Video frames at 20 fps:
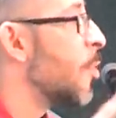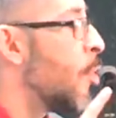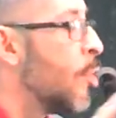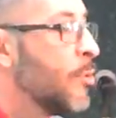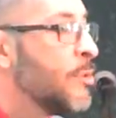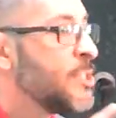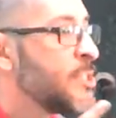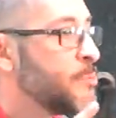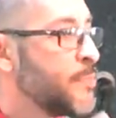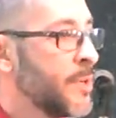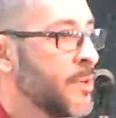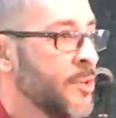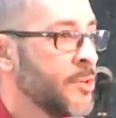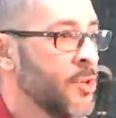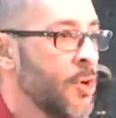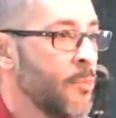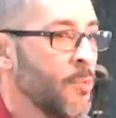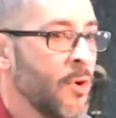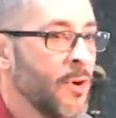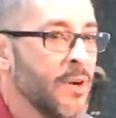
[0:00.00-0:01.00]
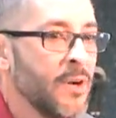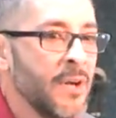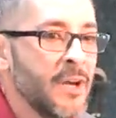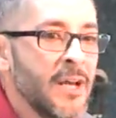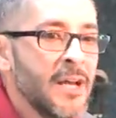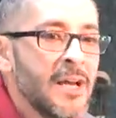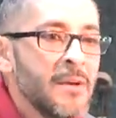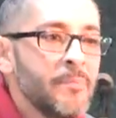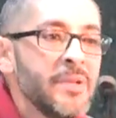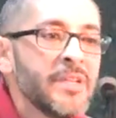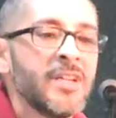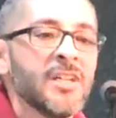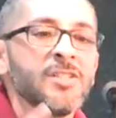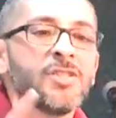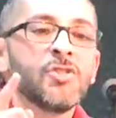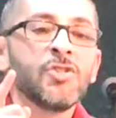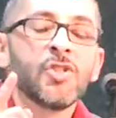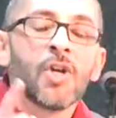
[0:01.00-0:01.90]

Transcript: the Holy Spirit no more because